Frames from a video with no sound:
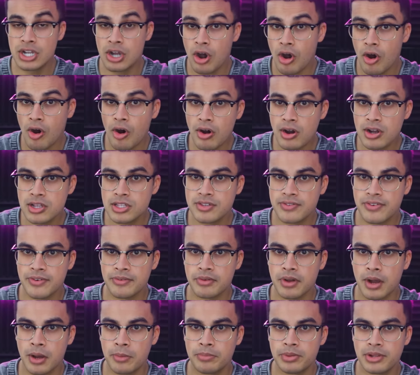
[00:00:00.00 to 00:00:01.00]
cards from
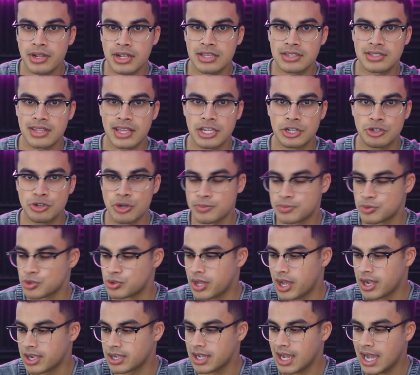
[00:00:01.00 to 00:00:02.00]
companies like
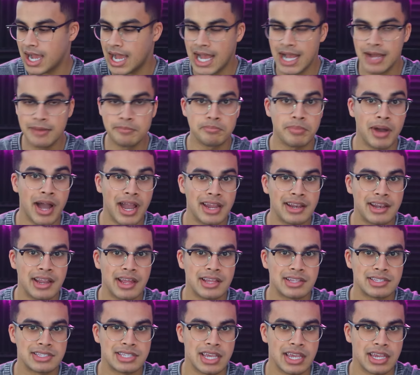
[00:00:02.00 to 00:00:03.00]
Crypto.com,
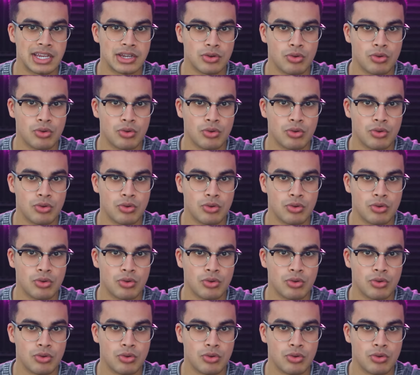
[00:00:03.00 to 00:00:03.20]
Binance, and